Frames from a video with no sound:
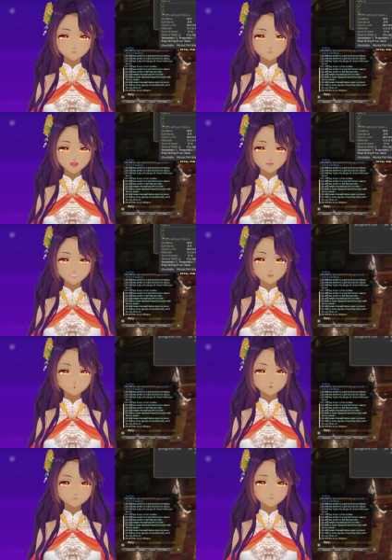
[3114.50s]
I do.
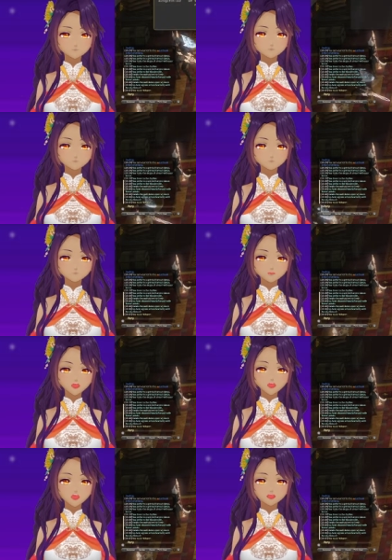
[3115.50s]

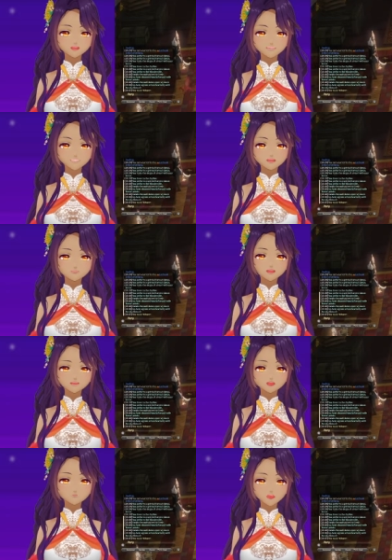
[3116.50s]
Oh, okay, hold on.
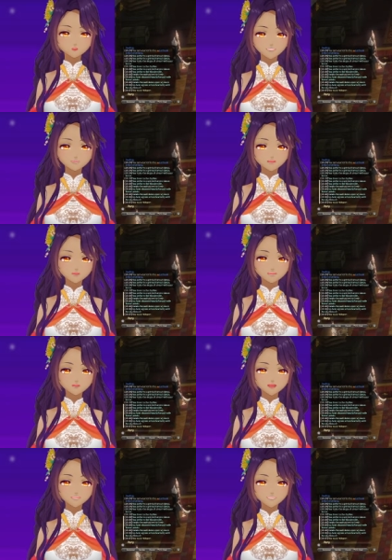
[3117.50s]
So wait, what did I
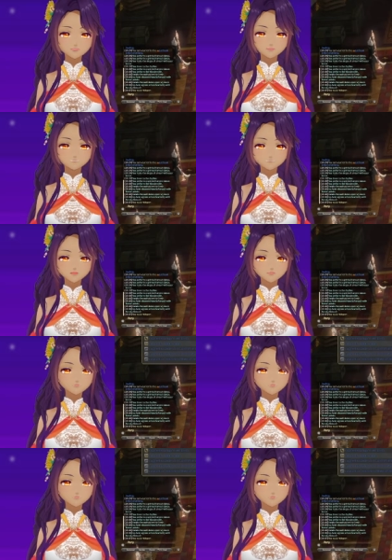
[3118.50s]
need to get? Shoot.